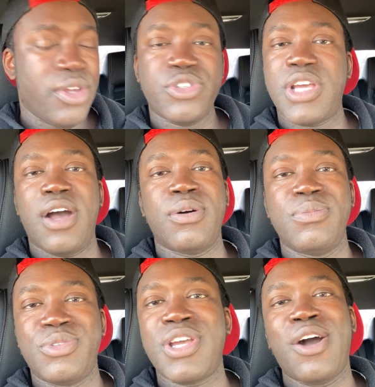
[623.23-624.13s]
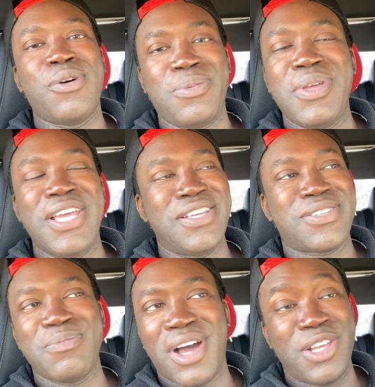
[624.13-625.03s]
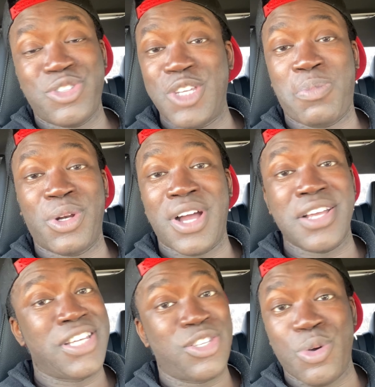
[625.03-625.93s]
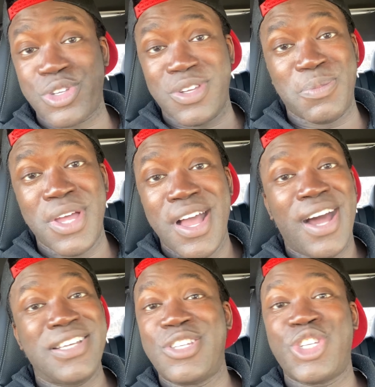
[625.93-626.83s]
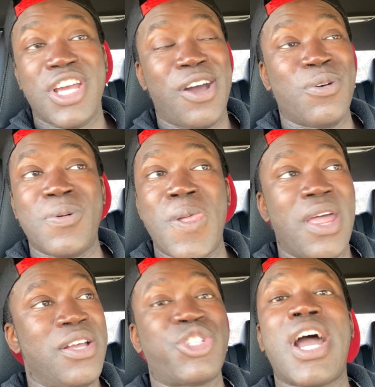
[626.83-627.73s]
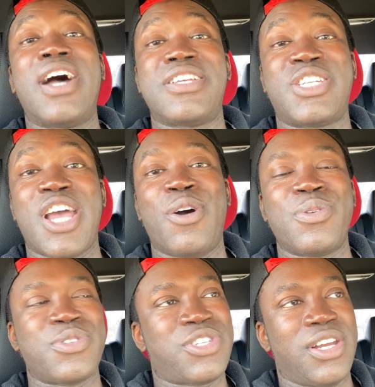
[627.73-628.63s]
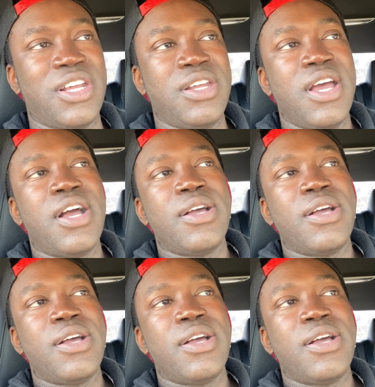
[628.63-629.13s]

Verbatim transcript: Chael, Chael, he's I listen to his podcast. He's awesome. I listen to Chael. Shout out to Chael Sonnen.